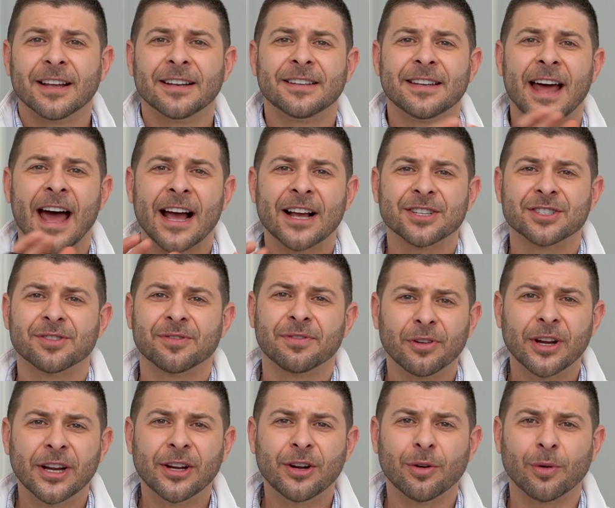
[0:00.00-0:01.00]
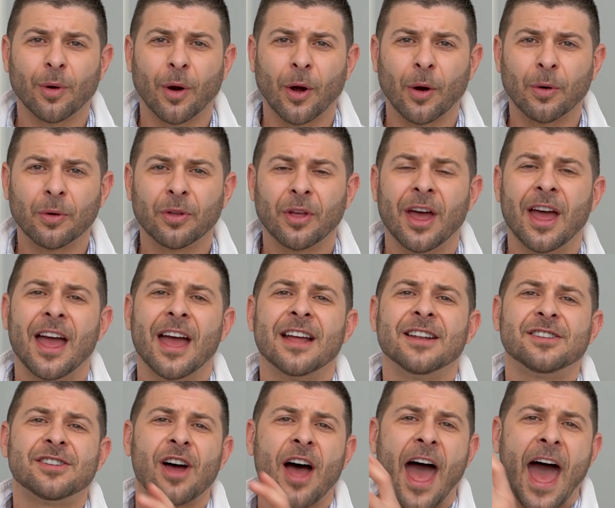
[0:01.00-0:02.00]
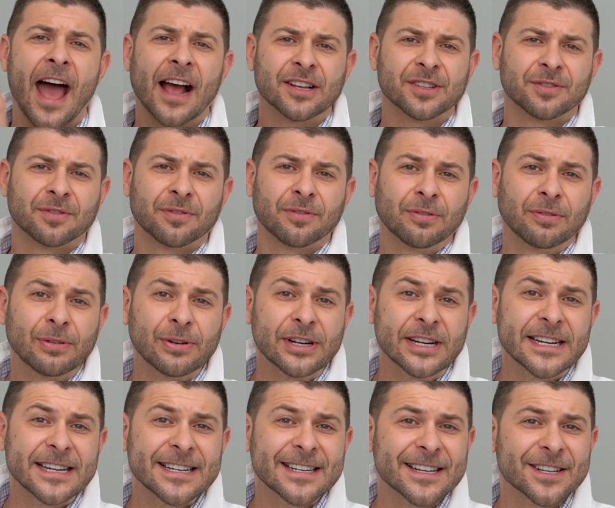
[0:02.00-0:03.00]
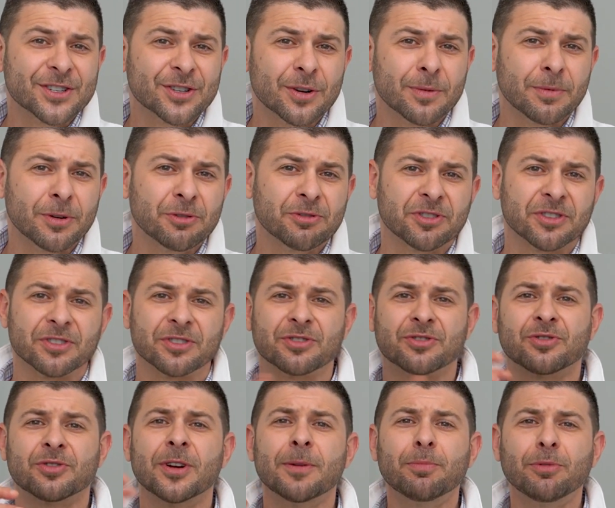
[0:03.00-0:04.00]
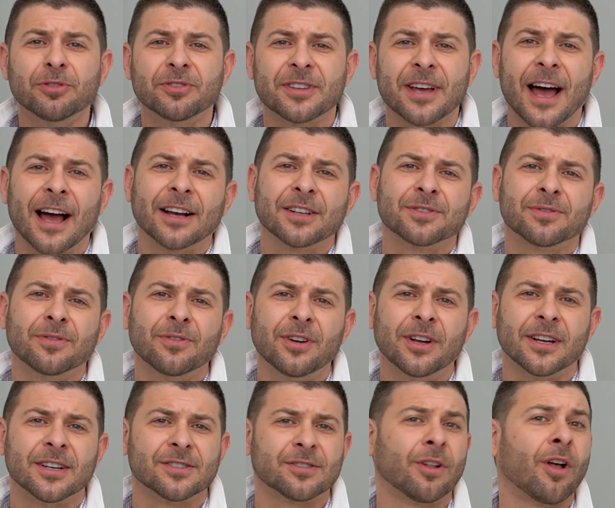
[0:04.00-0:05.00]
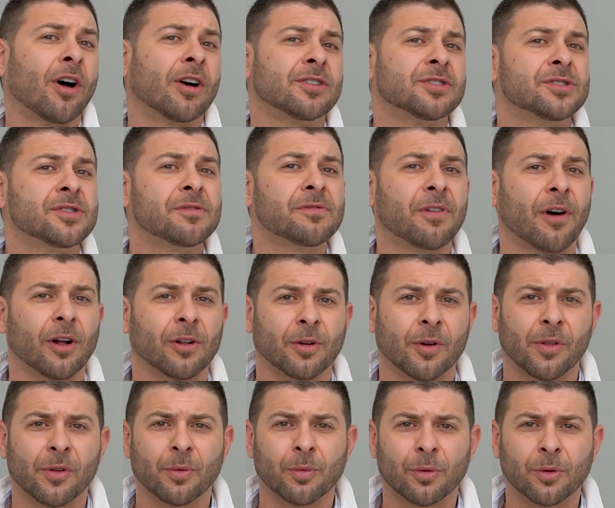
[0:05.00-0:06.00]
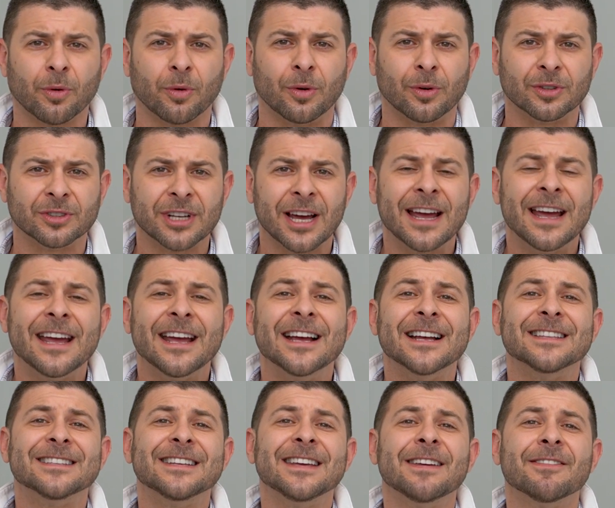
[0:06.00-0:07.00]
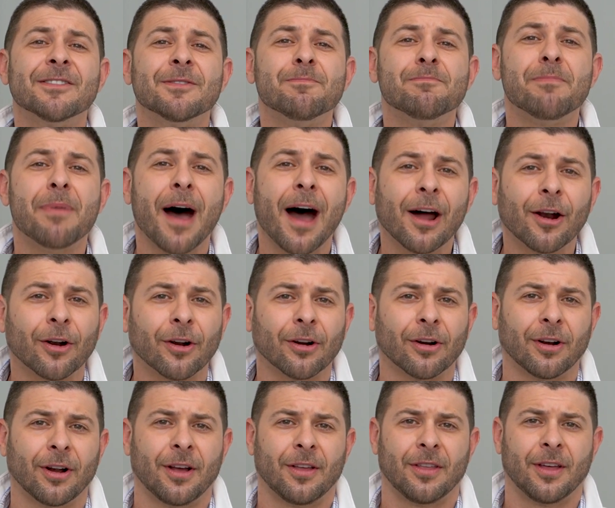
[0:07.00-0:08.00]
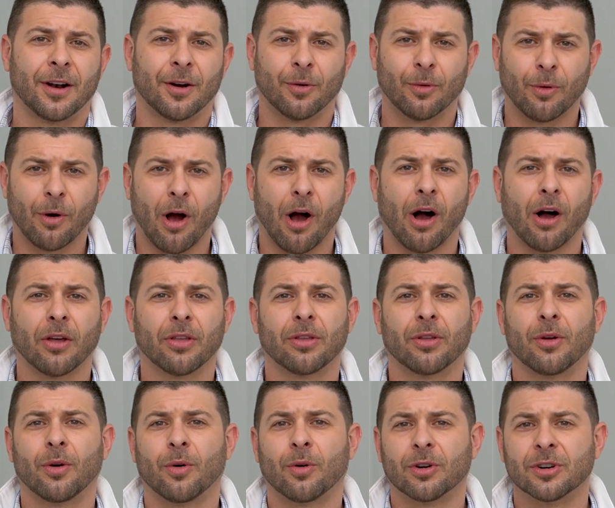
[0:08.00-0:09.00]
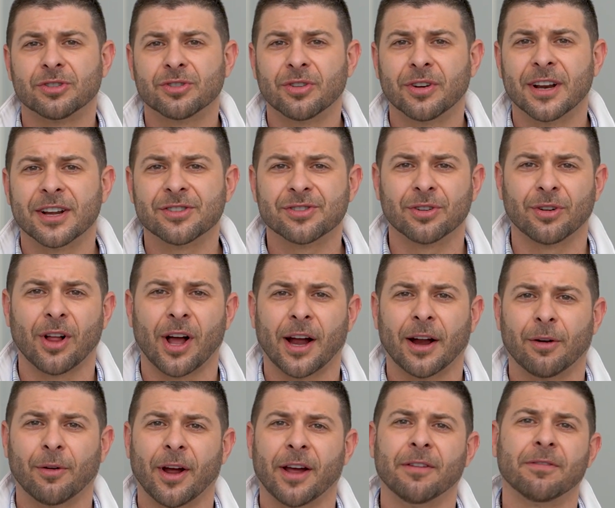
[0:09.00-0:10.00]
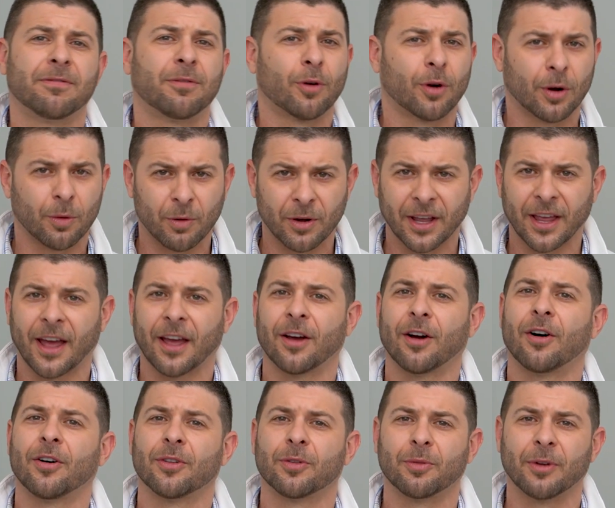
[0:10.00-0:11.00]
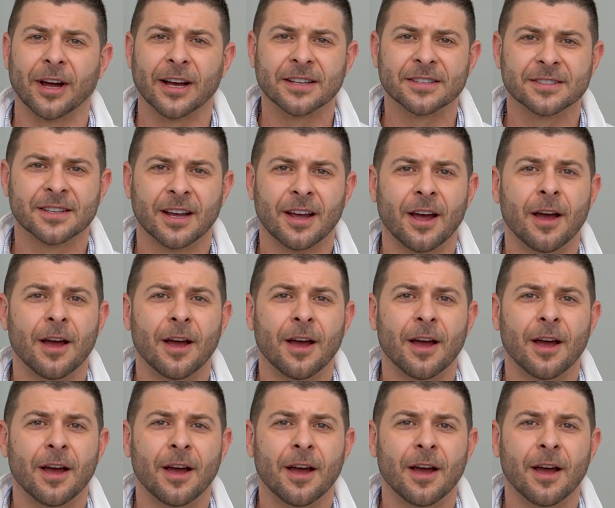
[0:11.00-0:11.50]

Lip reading: tax-free growth, and tax-free distributions, triple tax-free as long as you follow the rules. It's even better than a Roth or a traditional IRA, 401k, all the rest.